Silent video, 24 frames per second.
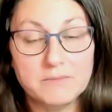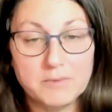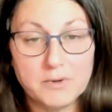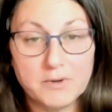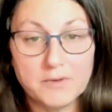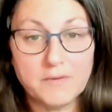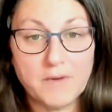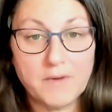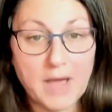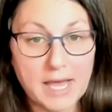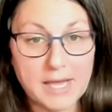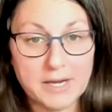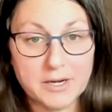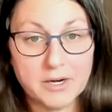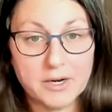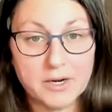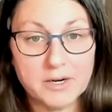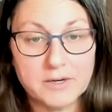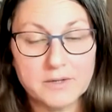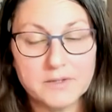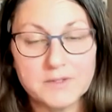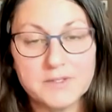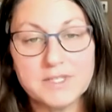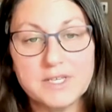
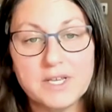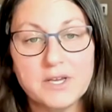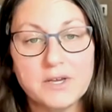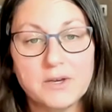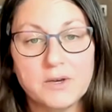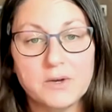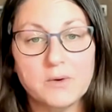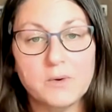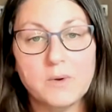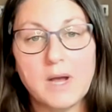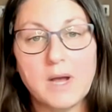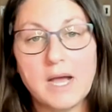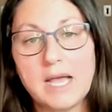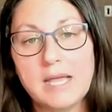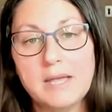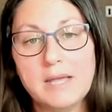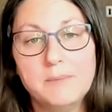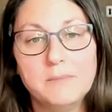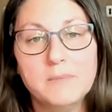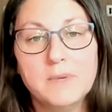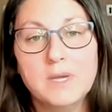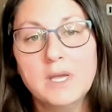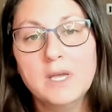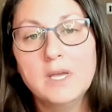Provider. So
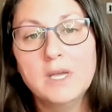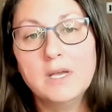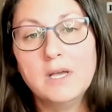I'm